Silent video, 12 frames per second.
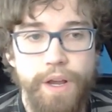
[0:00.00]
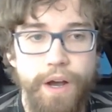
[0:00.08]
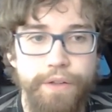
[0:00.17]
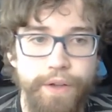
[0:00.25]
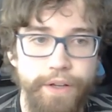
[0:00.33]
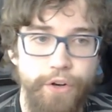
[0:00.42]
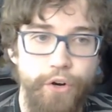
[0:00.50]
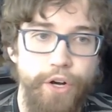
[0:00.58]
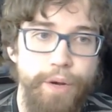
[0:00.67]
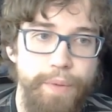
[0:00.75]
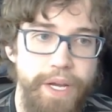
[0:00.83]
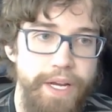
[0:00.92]
I think there are
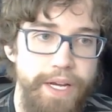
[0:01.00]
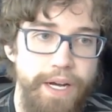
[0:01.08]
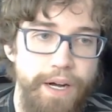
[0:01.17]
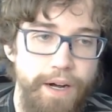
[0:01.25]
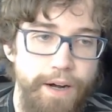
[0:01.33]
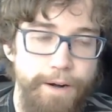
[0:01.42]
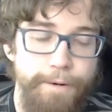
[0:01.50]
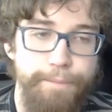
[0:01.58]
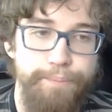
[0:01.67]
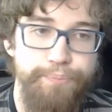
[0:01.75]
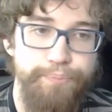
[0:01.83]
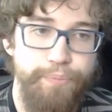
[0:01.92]
going to be.
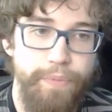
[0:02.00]
Um,